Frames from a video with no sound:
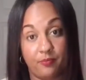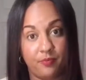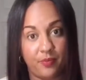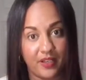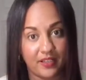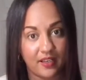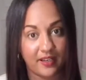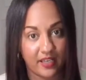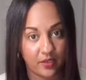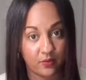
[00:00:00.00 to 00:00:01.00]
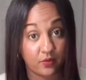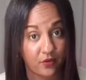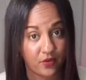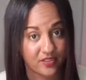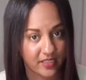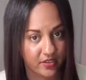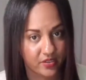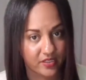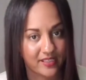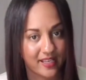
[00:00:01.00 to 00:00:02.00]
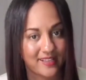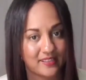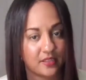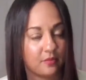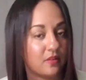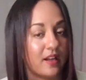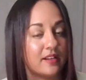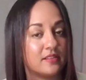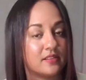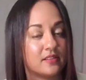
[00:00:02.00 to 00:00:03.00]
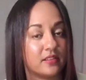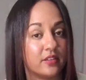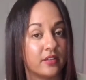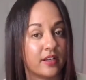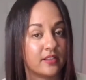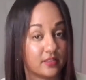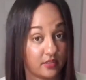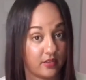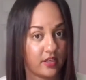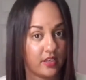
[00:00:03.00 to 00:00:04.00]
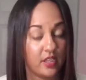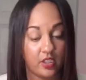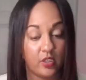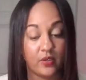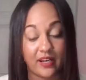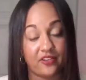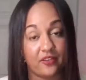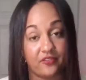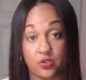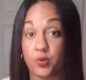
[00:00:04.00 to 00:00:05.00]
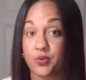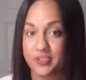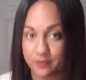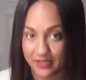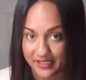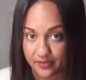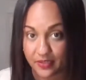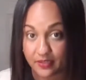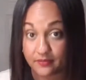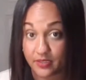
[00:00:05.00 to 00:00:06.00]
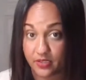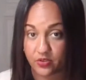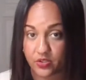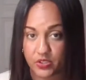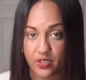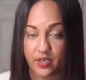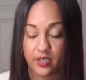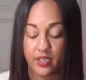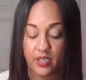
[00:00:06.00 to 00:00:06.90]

But again, reverse energies as it applies here, guys. Okay? You could have a heavy Taurus placement in your chart.